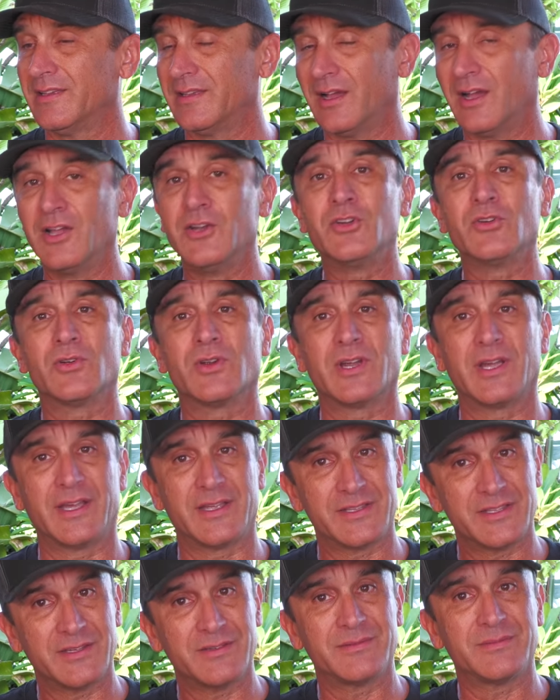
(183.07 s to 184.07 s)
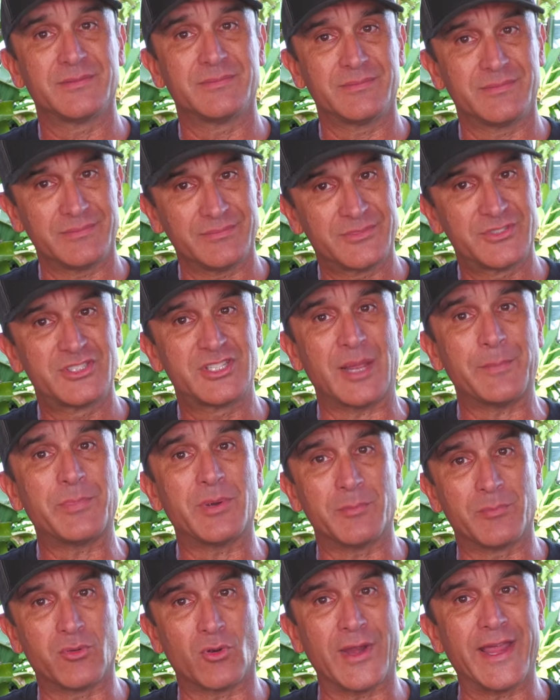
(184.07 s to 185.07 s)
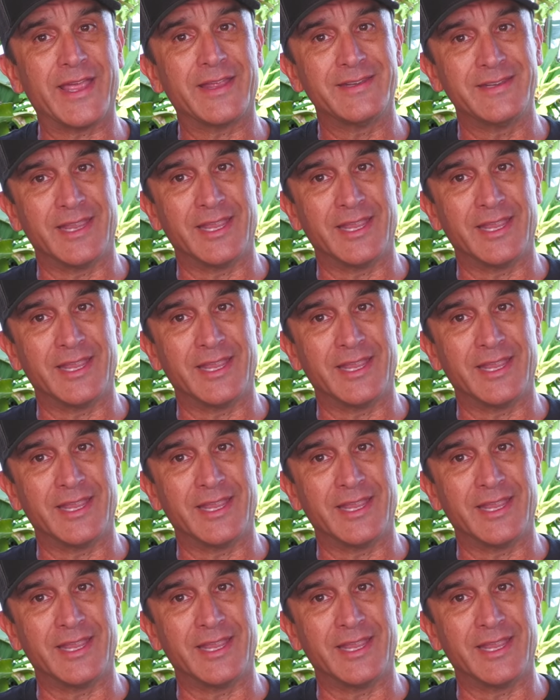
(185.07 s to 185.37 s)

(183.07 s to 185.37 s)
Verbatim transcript: under a separate brand